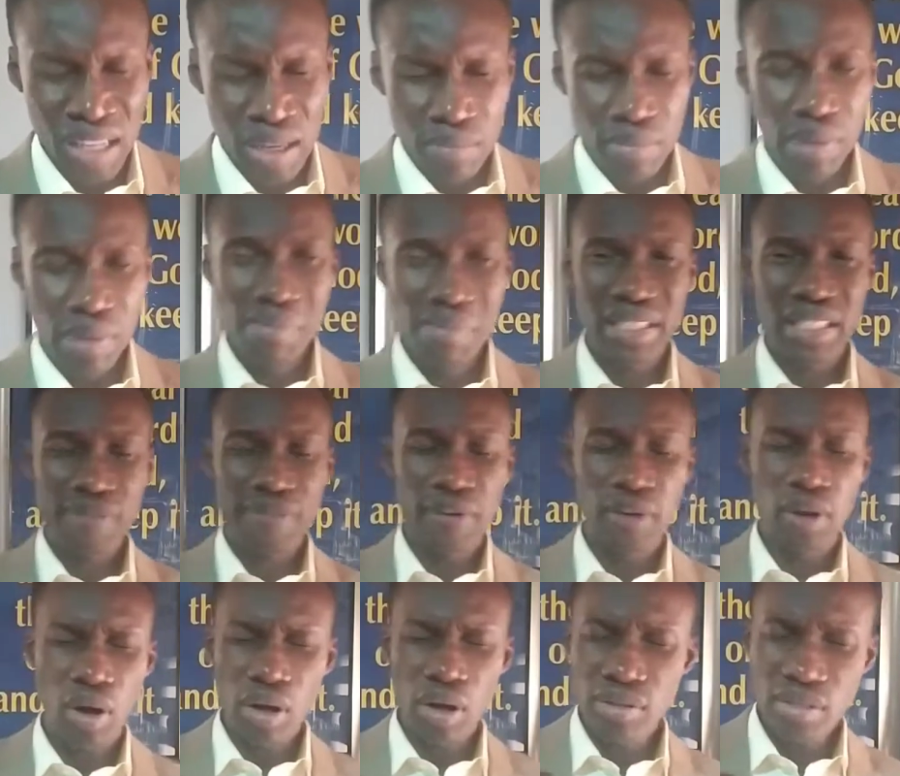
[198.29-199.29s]
Be merciful
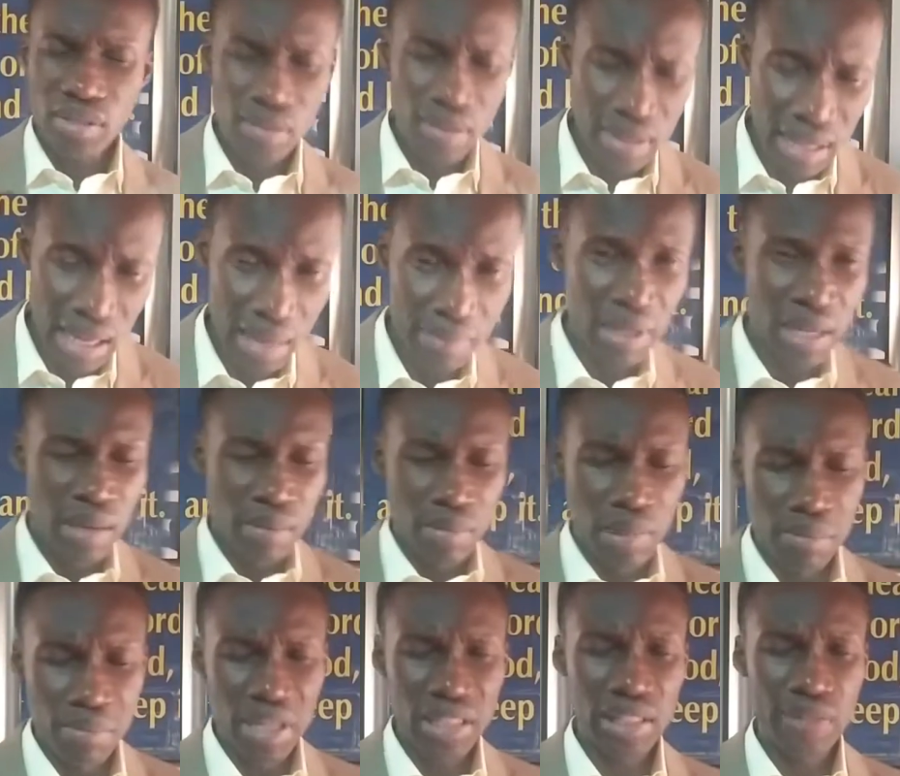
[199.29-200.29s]
unto them,
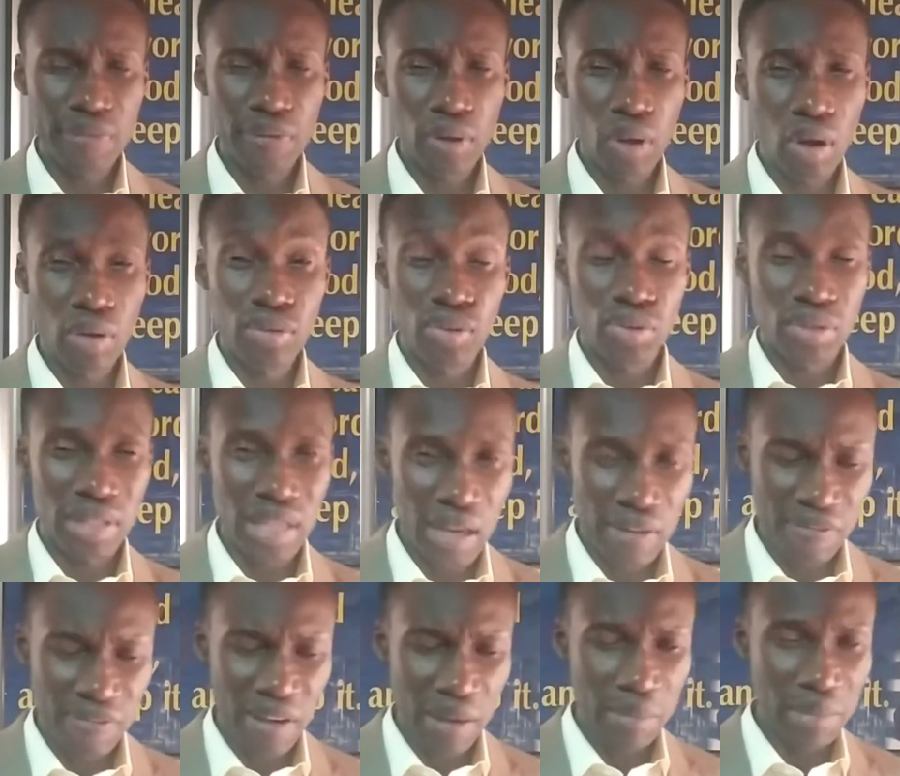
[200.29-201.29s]
be merciful unto their
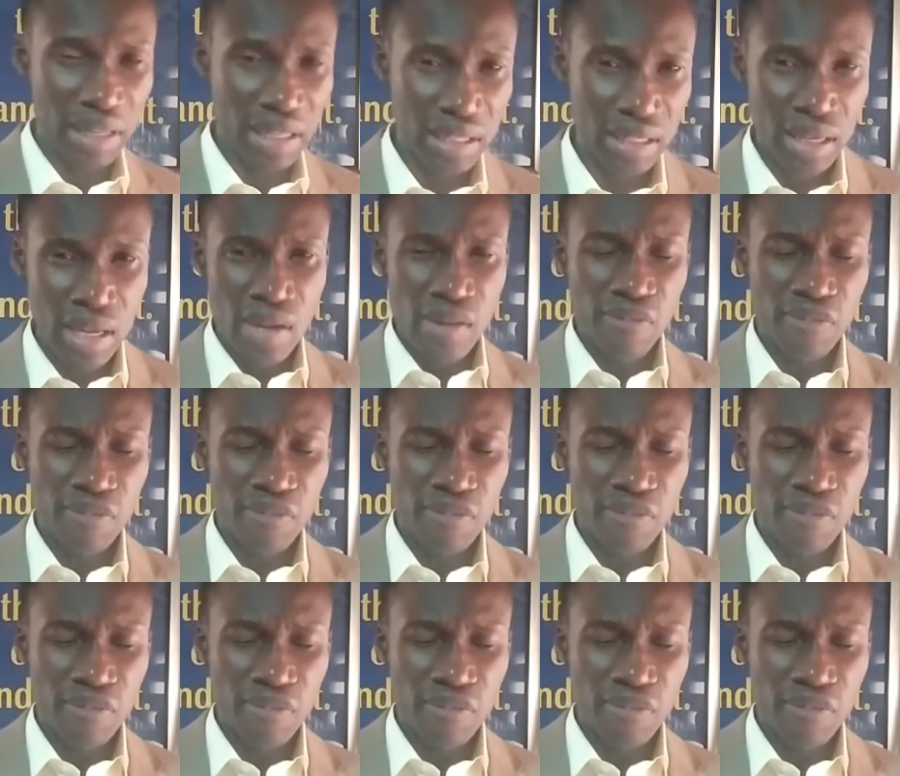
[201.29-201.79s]
families.